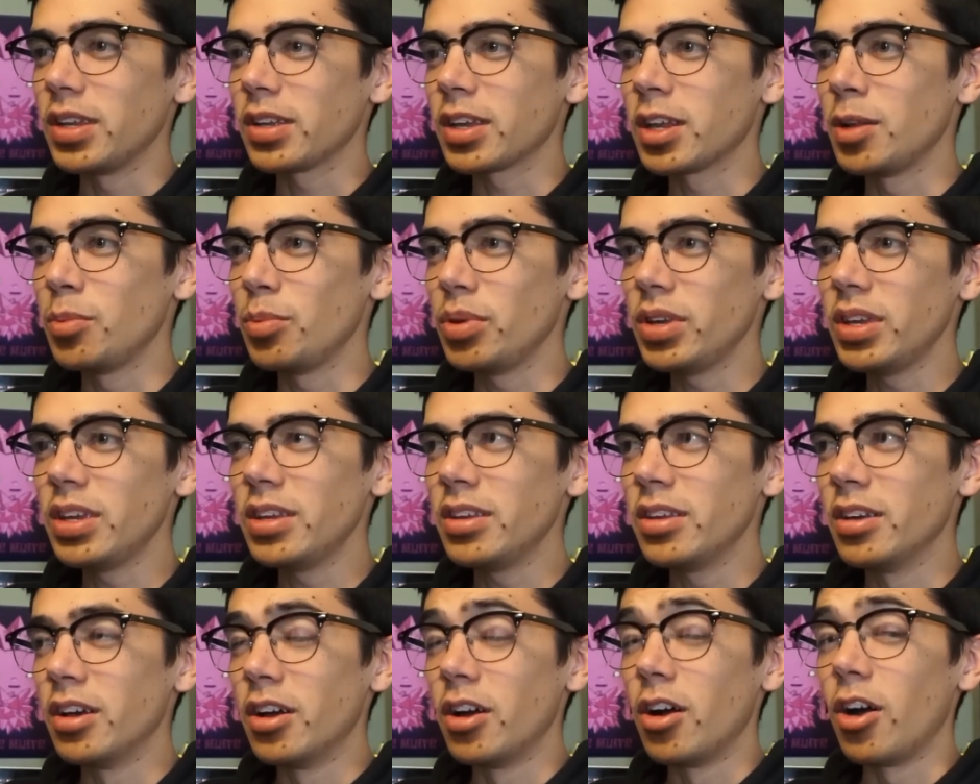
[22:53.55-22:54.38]
it can
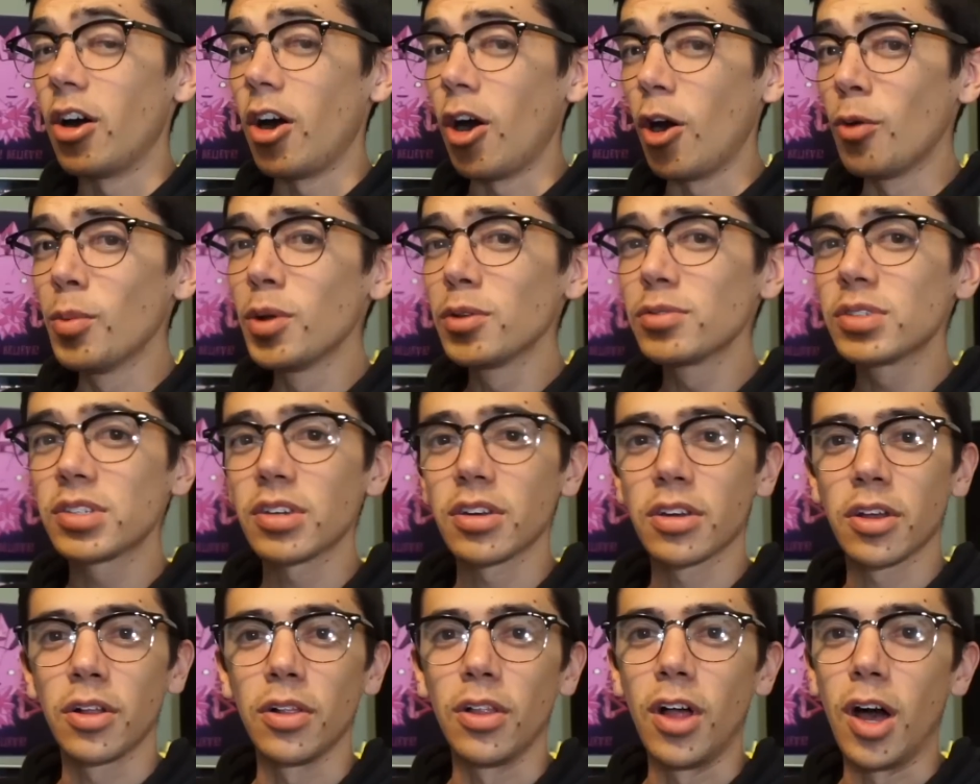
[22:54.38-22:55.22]
be almost
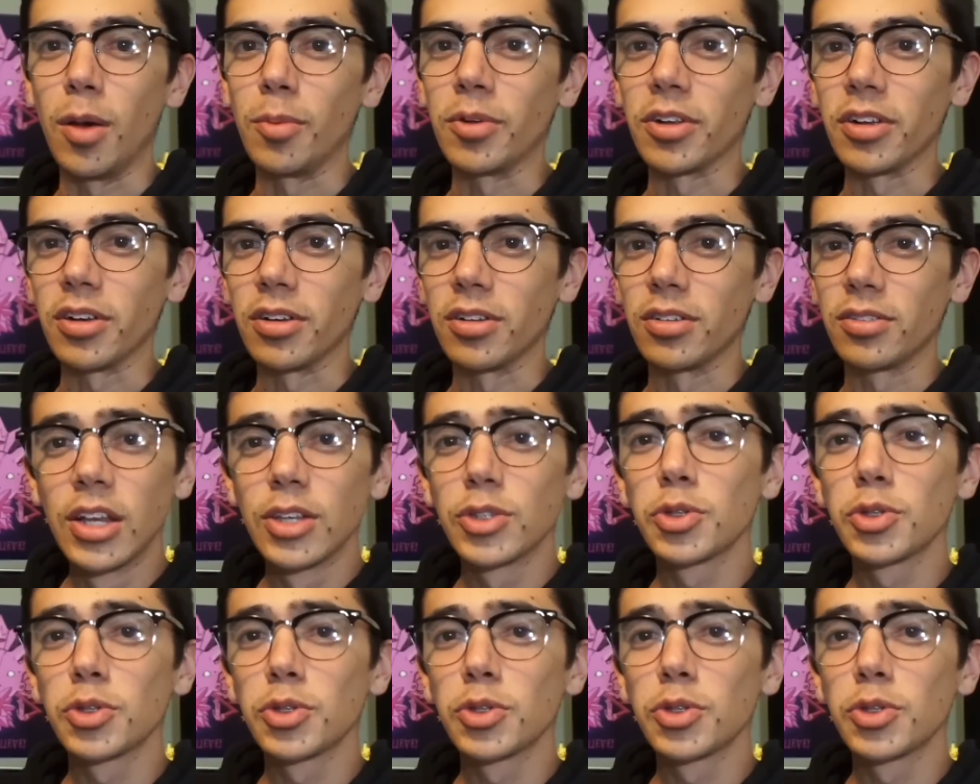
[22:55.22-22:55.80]
a kilometer.